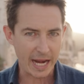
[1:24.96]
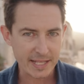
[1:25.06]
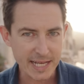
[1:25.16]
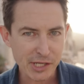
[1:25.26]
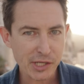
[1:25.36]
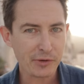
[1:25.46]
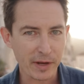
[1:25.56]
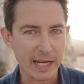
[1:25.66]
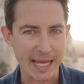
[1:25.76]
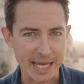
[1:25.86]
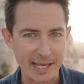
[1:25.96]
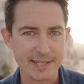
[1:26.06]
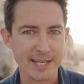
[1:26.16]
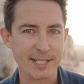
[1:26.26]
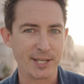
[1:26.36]
And it's actually really
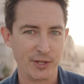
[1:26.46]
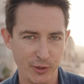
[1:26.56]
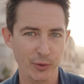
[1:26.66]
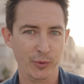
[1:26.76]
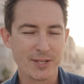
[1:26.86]
easy to do.